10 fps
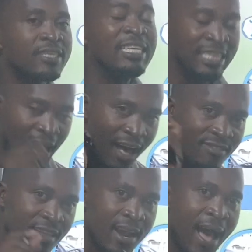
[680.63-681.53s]
it has
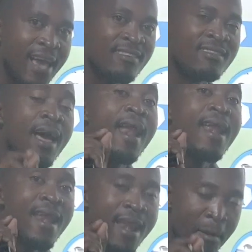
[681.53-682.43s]
the highest
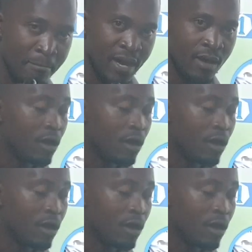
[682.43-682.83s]
number